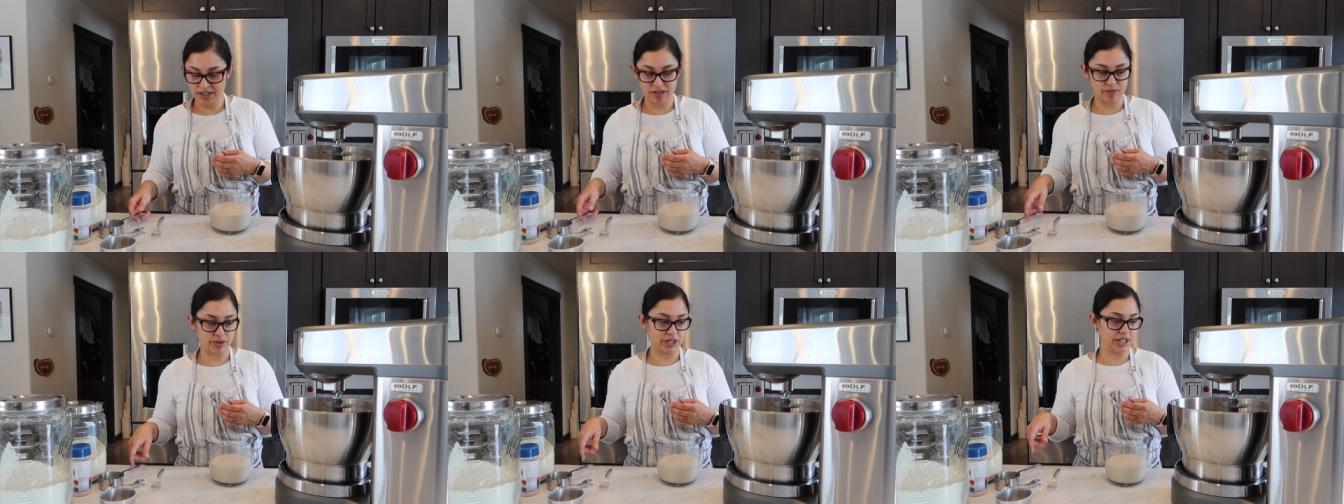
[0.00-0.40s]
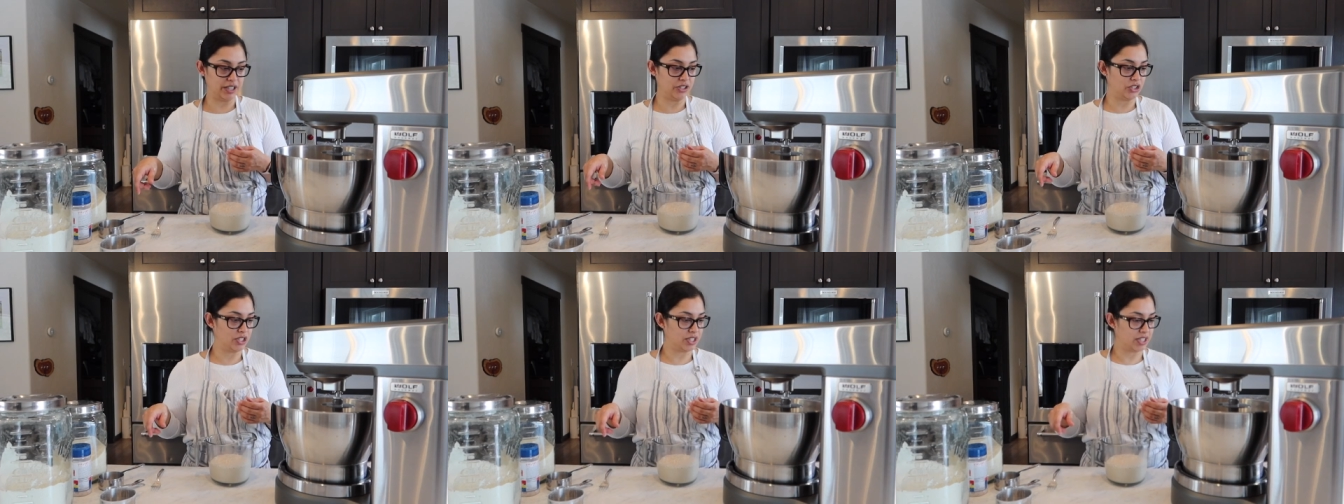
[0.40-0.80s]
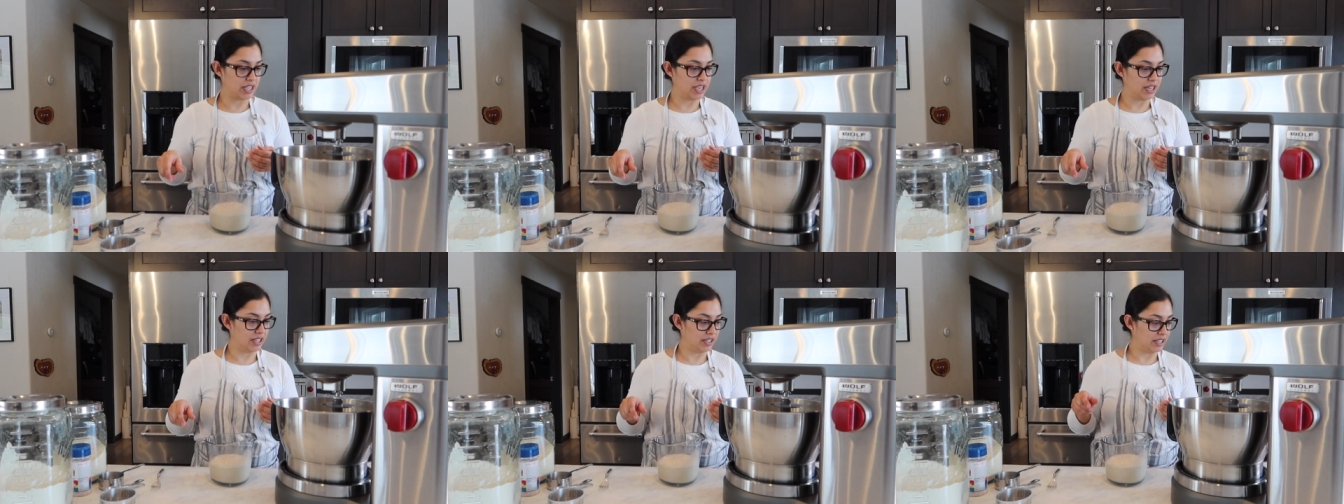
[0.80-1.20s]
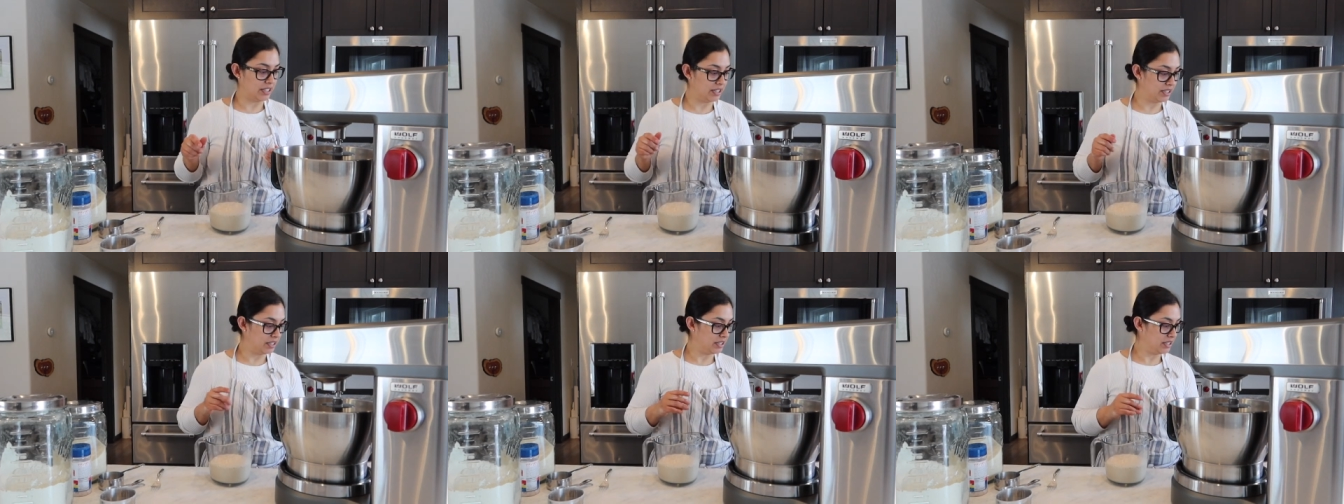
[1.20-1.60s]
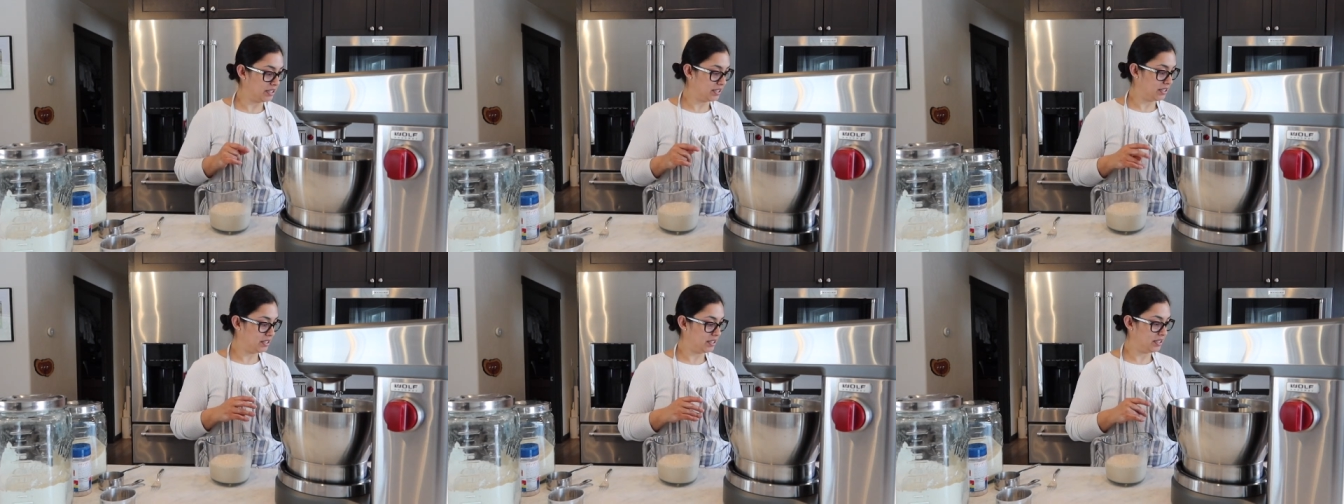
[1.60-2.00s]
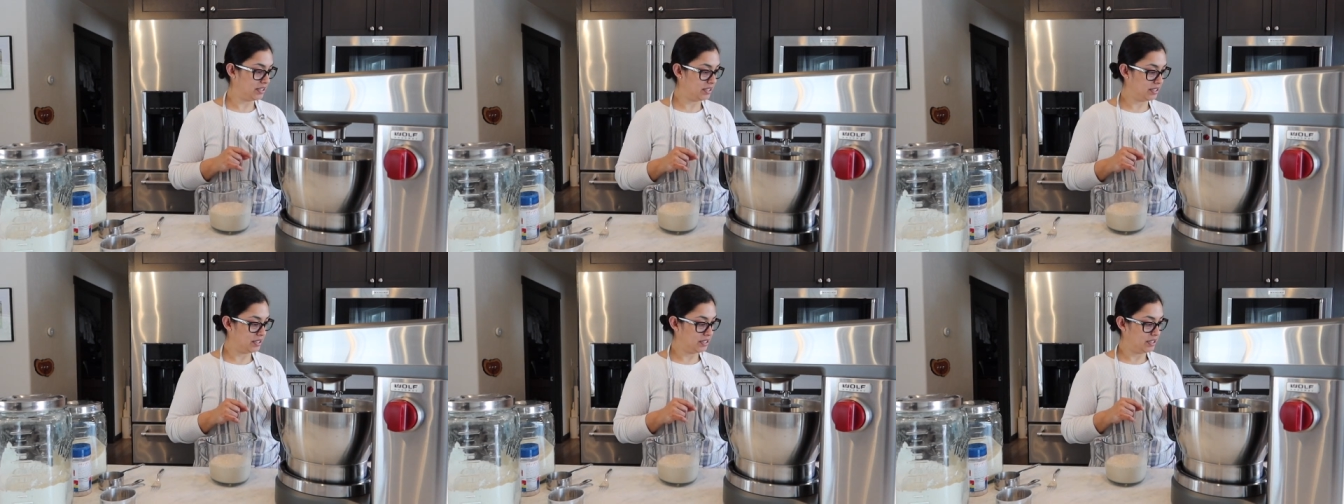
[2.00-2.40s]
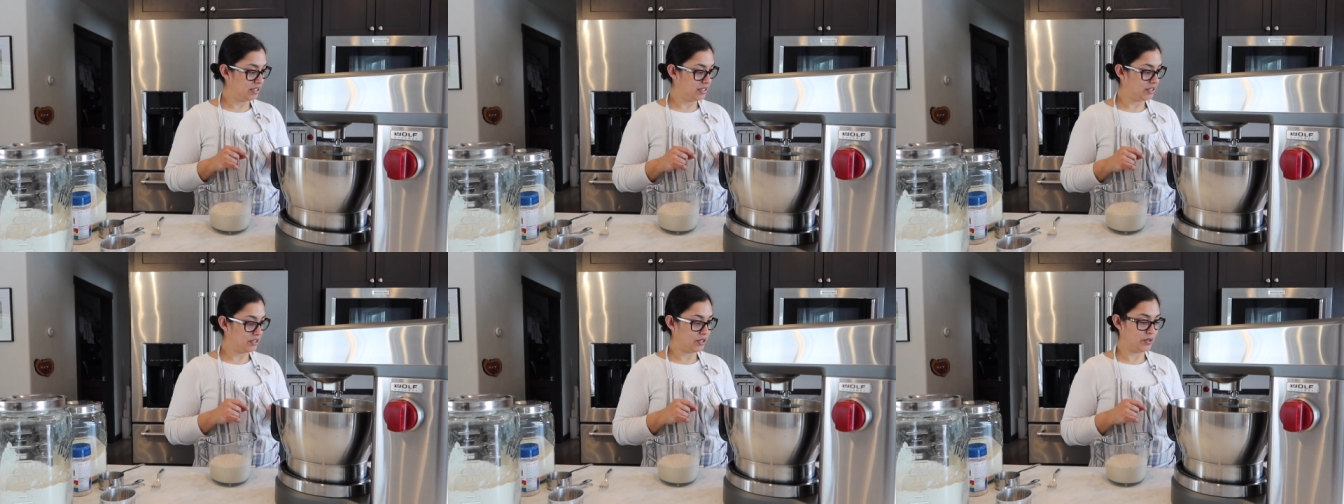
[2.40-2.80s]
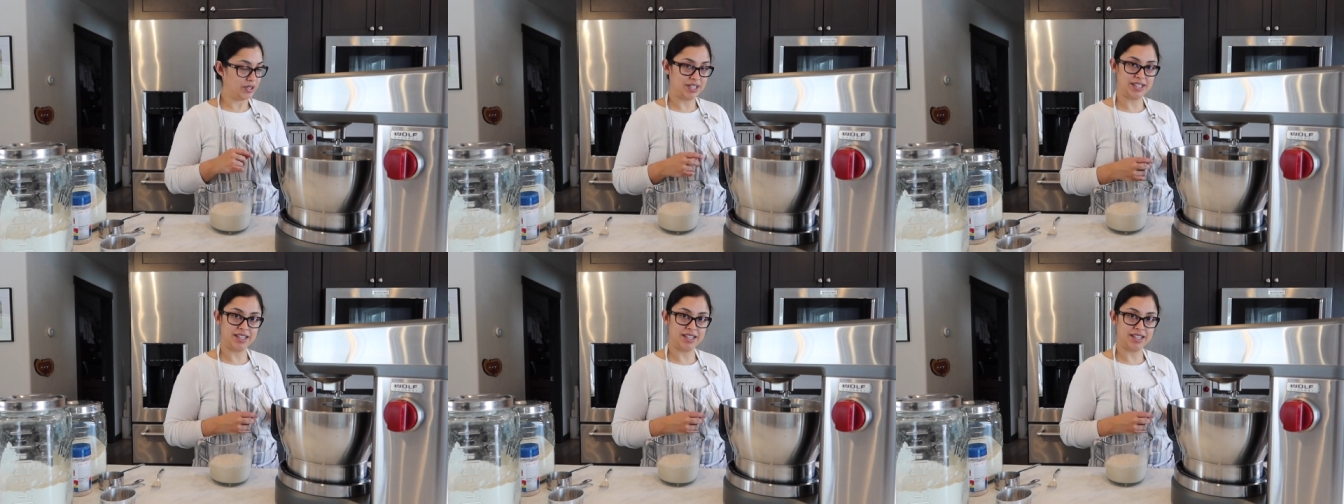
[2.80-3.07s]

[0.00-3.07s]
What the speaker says: We can just kind of let it do its